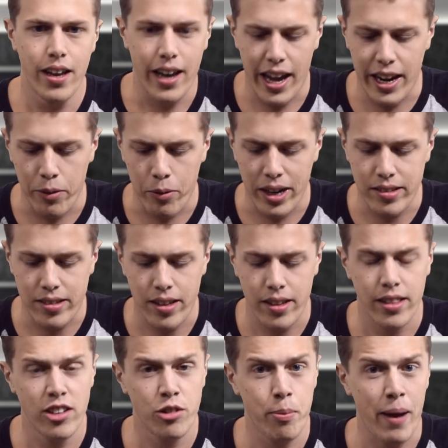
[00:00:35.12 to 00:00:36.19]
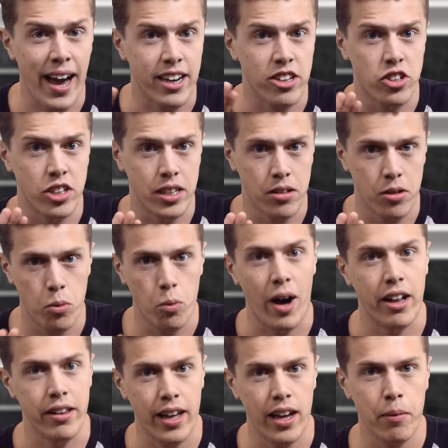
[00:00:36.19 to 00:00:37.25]
Anyways, this packaging,
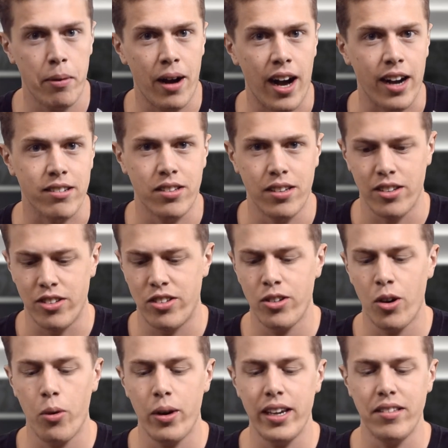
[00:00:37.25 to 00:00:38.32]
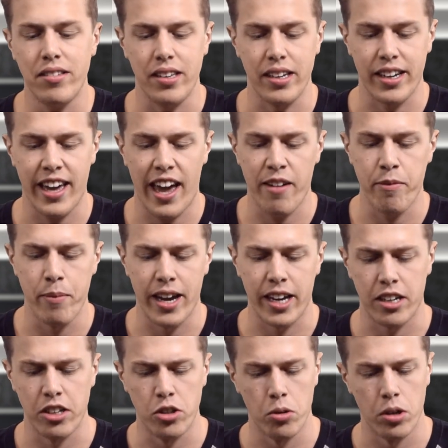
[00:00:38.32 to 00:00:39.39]
while not a box, is so easy a caveman
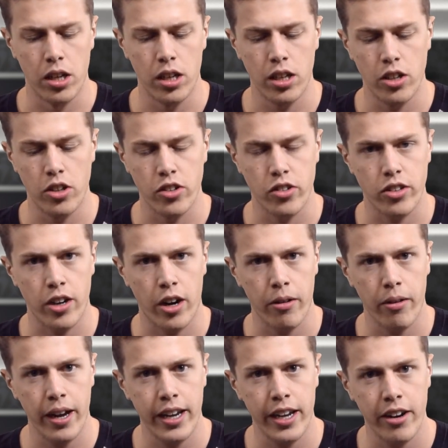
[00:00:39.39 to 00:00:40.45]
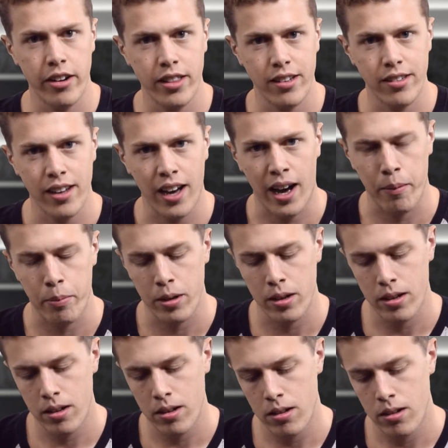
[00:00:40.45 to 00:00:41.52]
can do it. You just start right here at the top
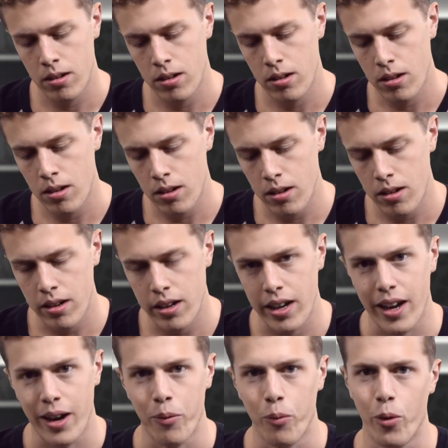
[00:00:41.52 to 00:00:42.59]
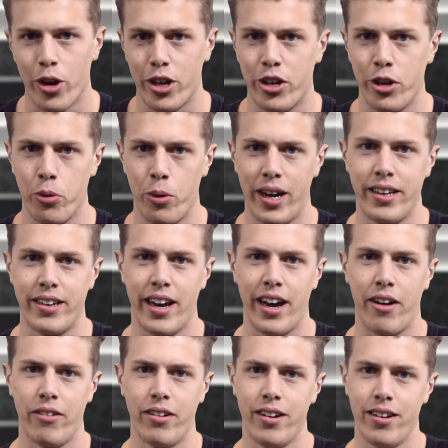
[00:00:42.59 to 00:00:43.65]
and work your way
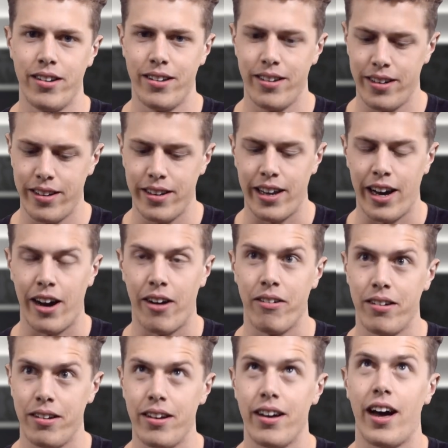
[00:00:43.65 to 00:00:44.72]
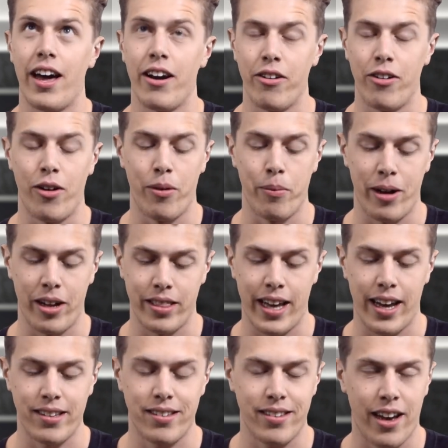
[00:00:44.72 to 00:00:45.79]
down. Now, I don't know about
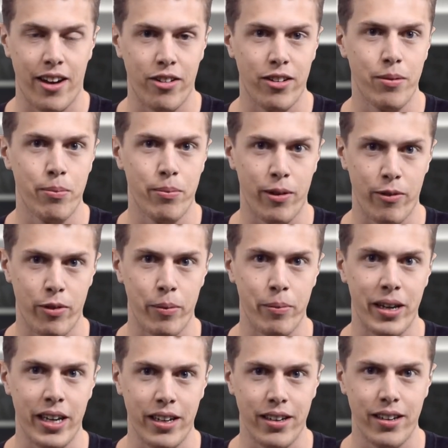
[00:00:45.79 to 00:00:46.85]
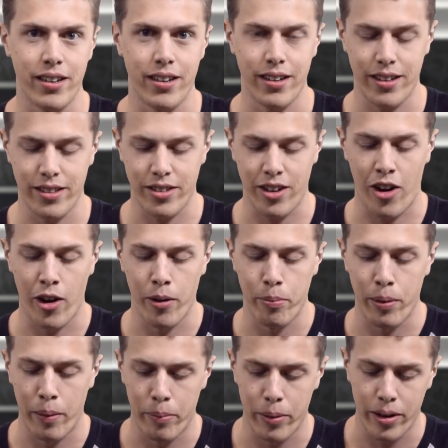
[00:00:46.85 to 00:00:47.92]
that sound, but for me, it's a heart
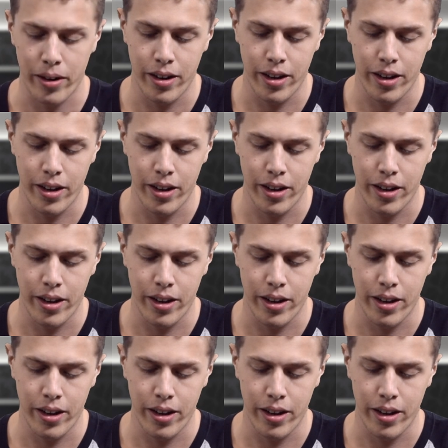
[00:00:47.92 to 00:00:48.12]
pumper.